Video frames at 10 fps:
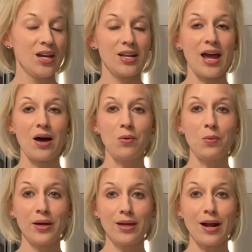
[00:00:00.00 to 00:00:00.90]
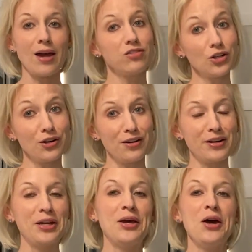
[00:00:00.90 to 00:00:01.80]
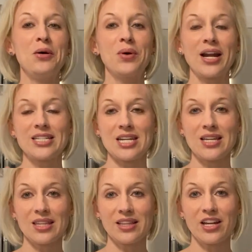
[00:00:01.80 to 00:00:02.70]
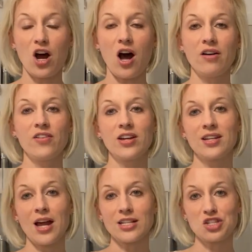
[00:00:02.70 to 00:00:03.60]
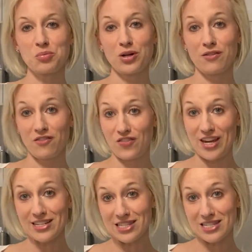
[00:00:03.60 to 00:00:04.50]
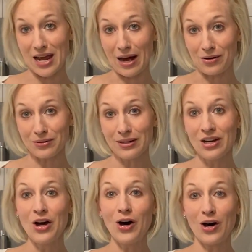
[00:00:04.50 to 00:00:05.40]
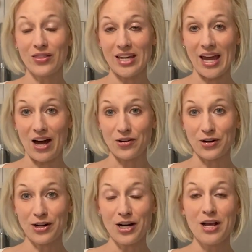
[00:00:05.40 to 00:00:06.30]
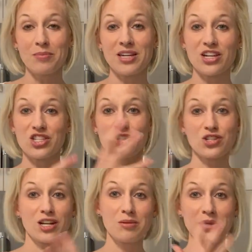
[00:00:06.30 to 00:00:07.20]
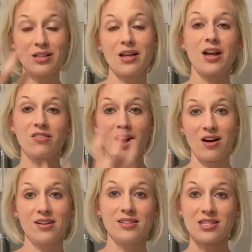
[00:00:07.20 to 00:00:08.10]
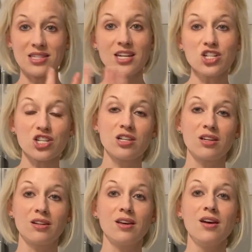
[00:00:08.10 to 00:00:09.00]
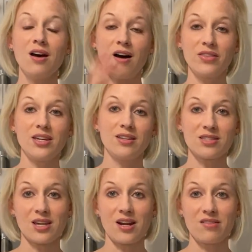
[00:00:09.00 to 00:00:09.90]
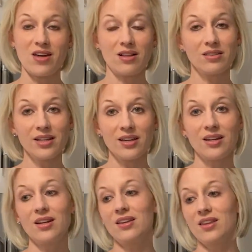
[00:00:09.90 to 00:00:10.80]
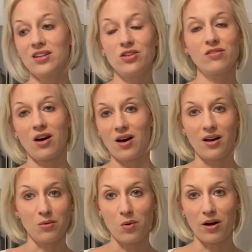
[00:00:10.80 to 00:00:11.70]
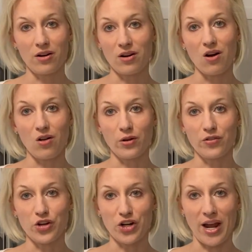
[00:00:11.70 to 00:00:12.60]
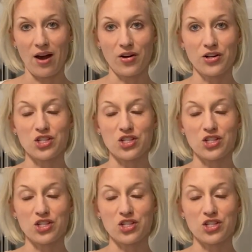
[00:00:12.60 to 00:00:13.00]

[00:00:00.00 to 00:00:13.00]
Now, I've learned when I take the lid off, not to put it face down on the counter because there's gonna be a lot of condensation on the inside of that lid, and then you've got water all over your counter.